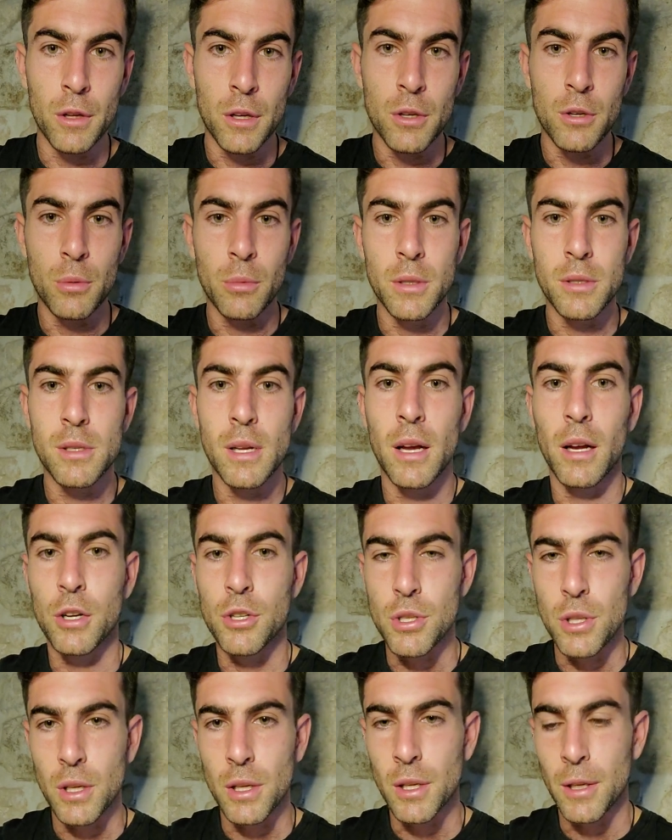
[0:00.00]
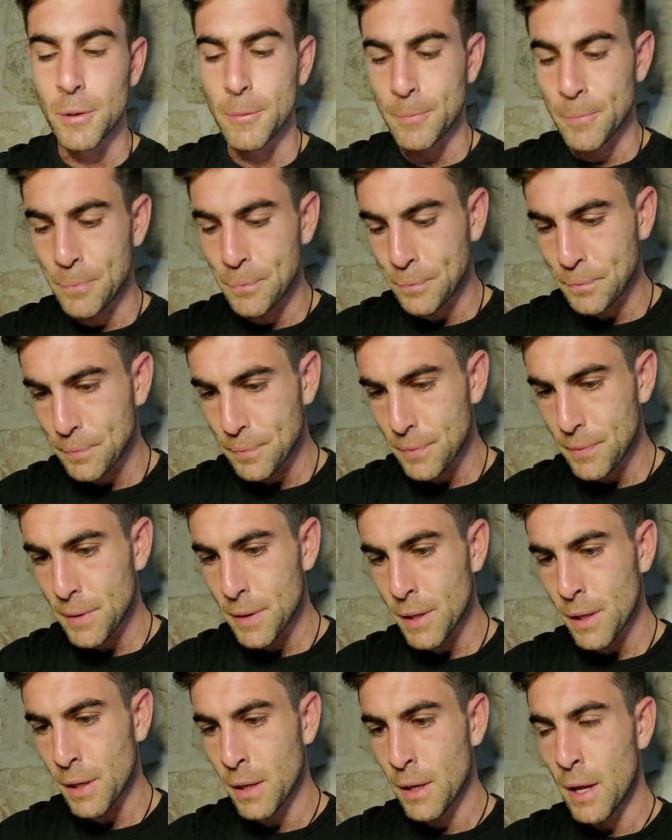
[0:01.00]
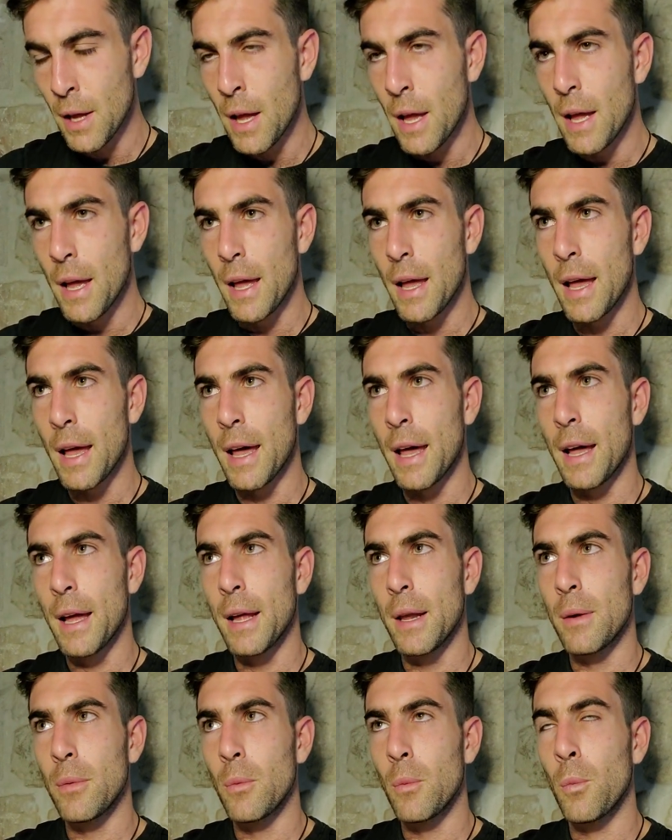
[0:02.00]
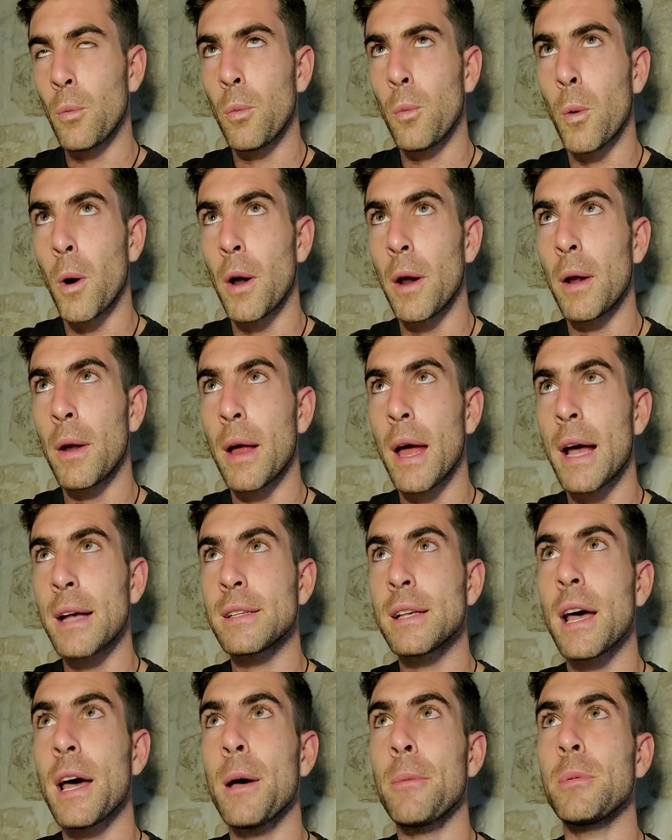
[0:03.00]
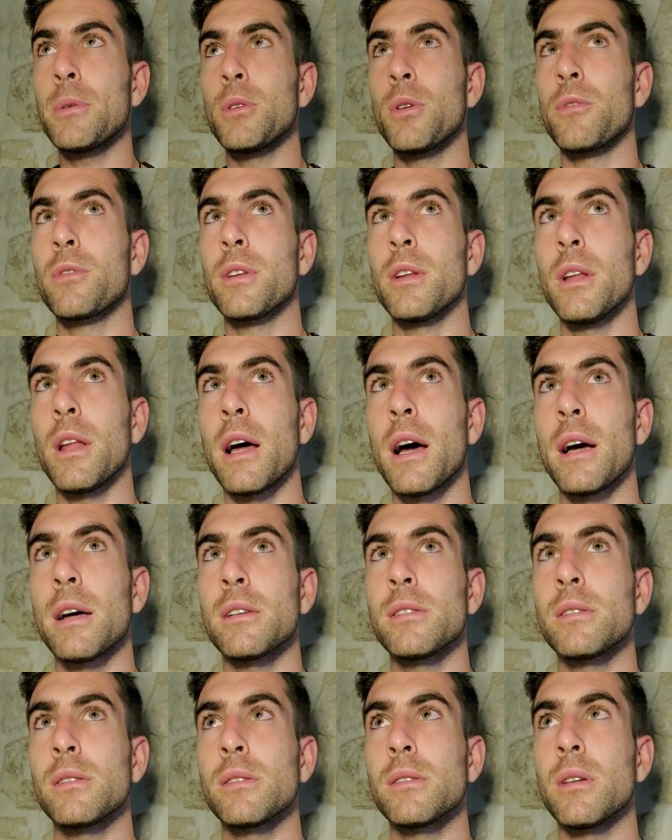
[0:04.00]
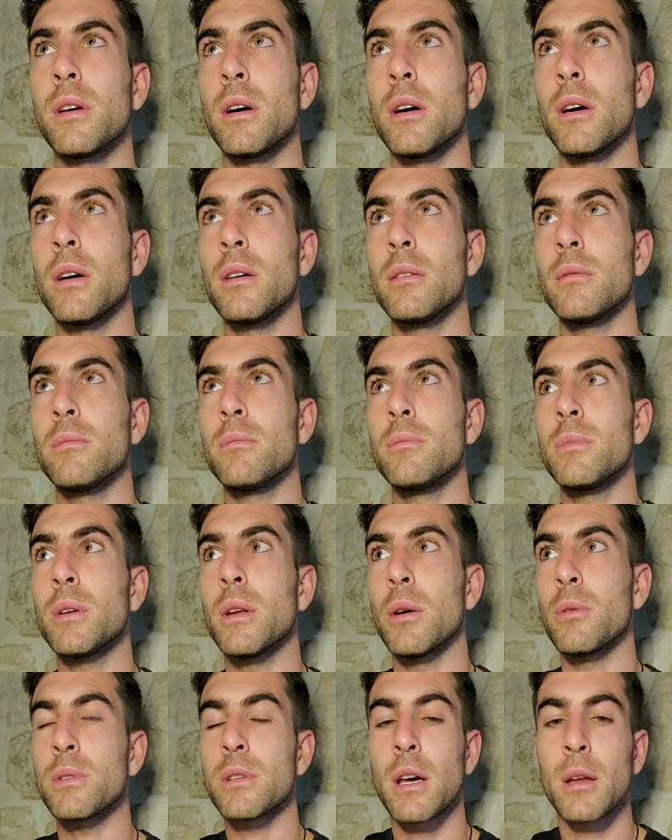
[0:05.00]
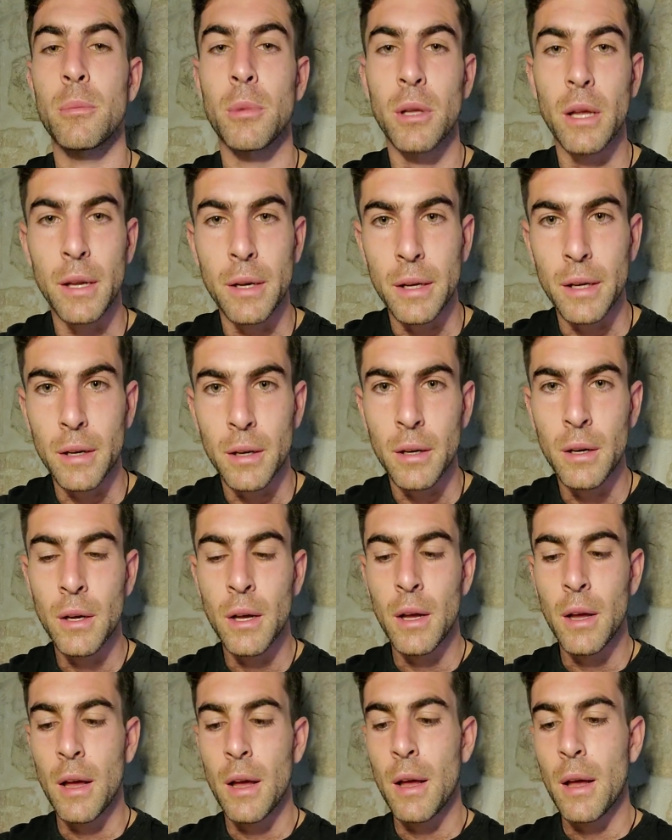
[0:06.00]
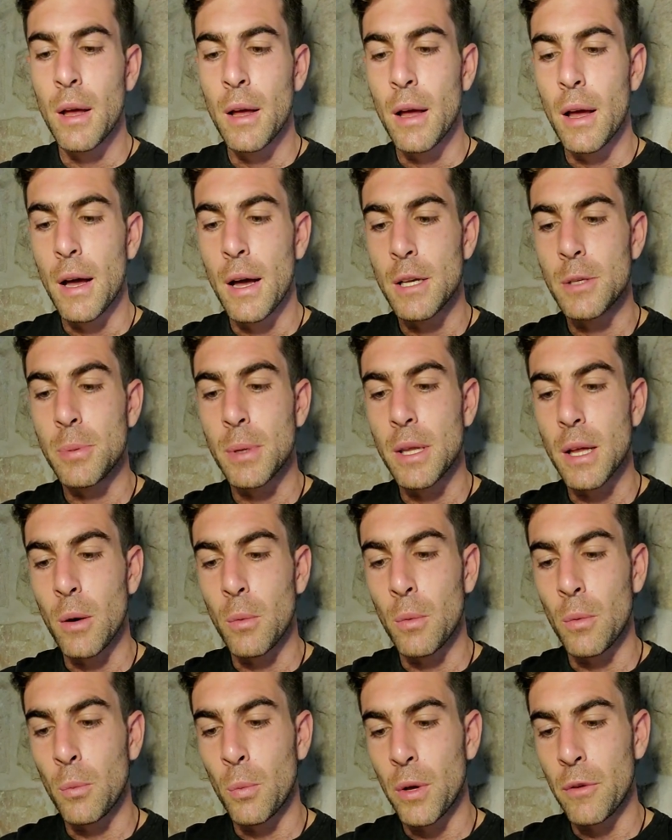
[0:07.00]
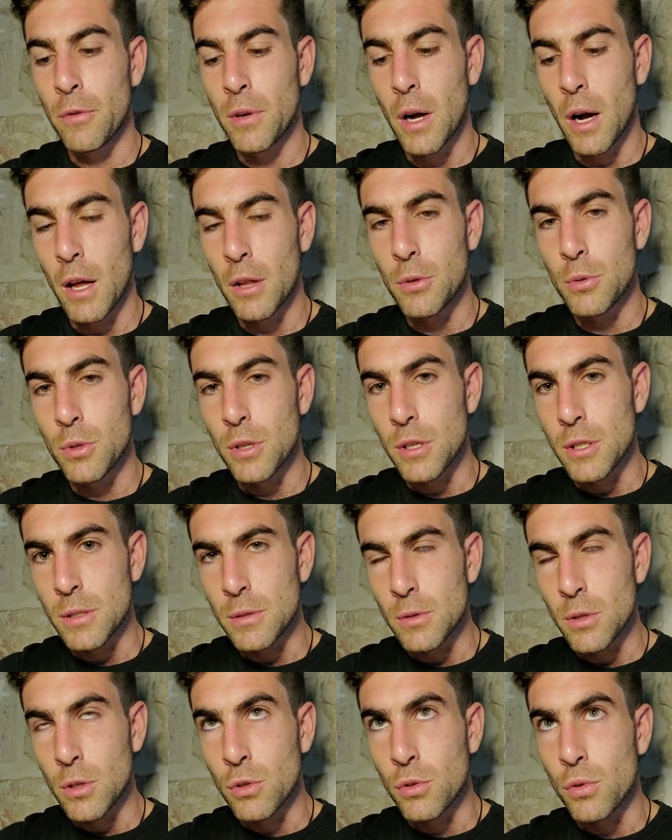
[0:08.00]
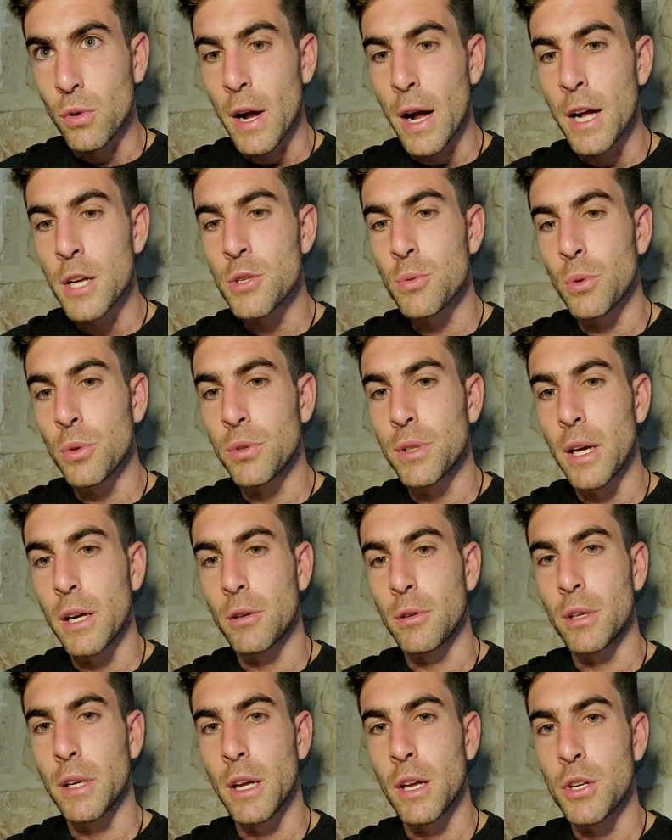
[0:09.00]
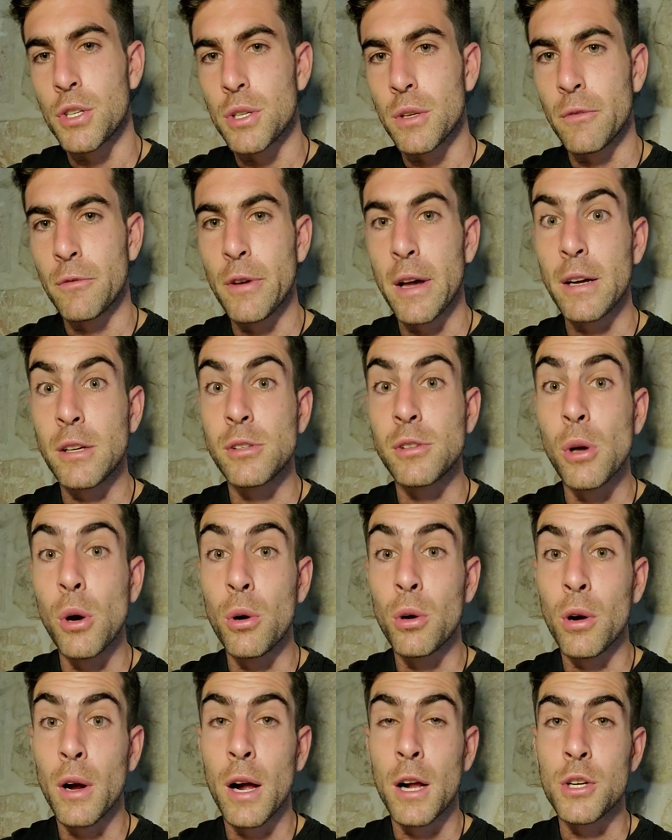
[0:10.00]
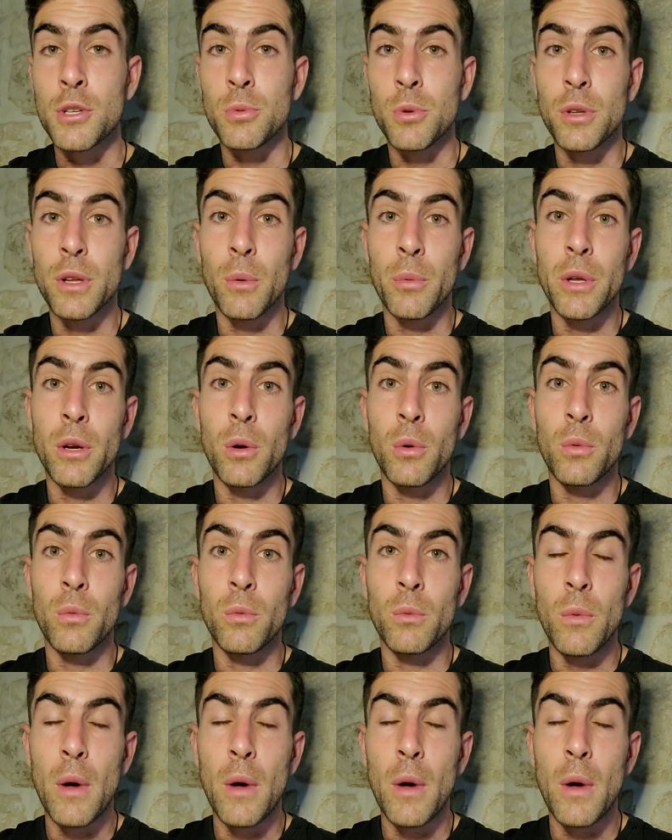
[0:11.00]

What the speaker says: the humans to actually eat. And what has happened over the last, 10 millennia has been that we've gone through this gradual degradation. In fact, so gradual that we don't